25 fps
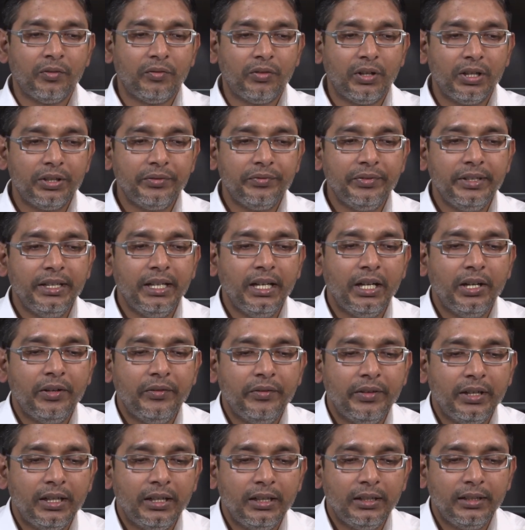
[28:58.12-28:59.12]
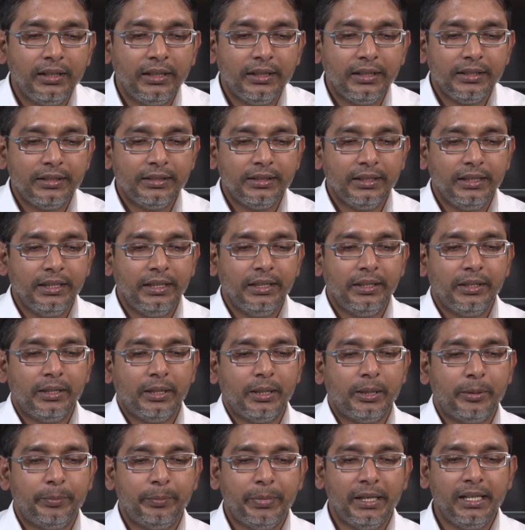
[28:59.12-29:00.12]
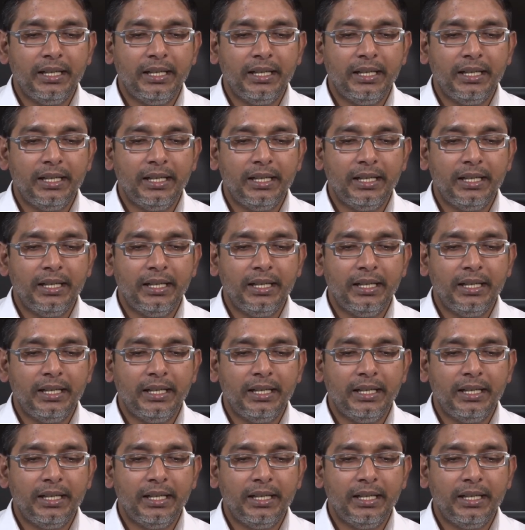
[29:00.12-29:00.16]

what we have uh, let us say uh,